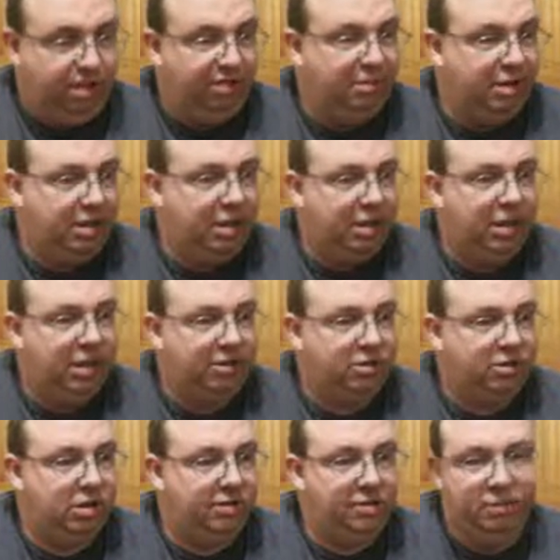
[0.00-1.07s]
Ready? to got their
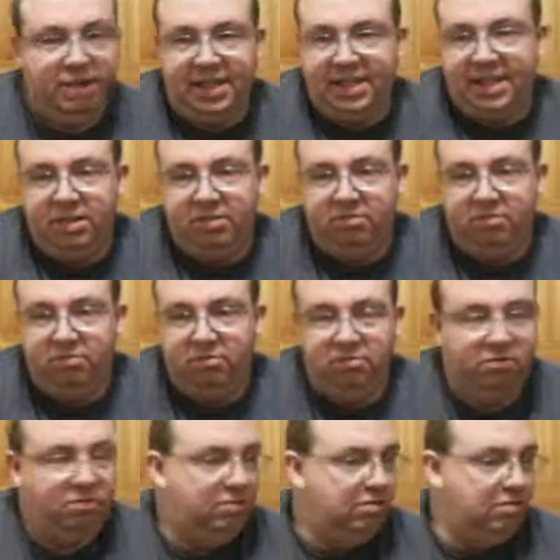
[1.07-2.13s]
stuff in play now?
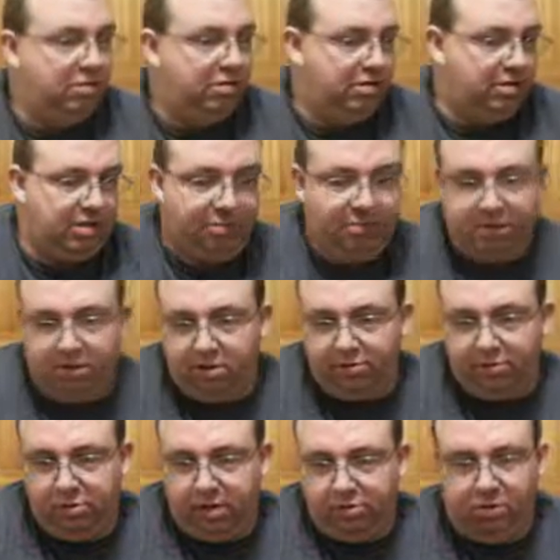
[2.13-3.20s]
Yeah. So I'm going to look for
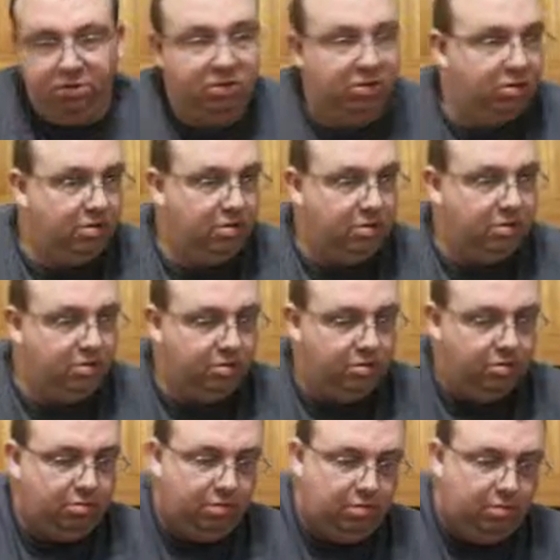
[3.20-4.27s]
trouble.
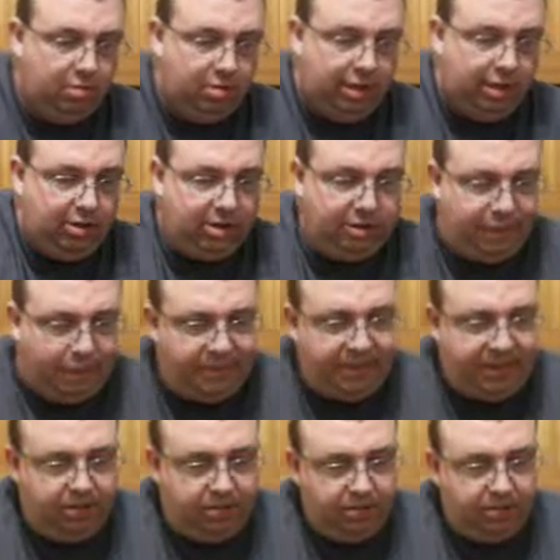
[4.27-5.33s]
Uh-oh. Oh, it's a baby
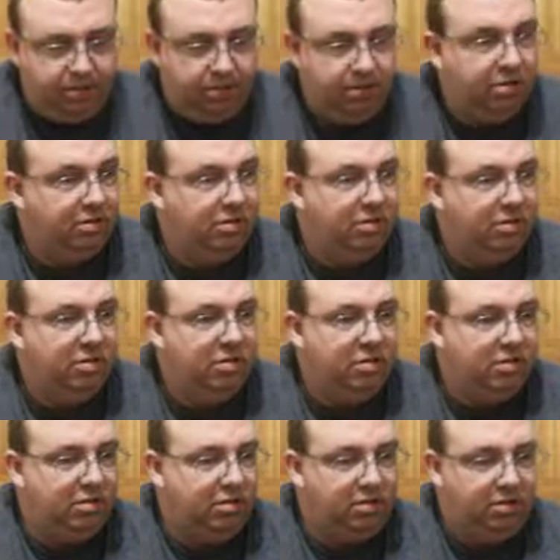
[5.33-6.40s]
seal. Hey, look,
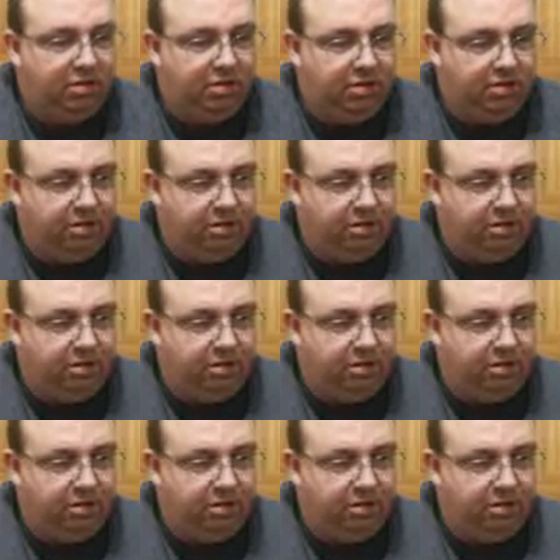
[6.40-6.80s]
bovine intervention.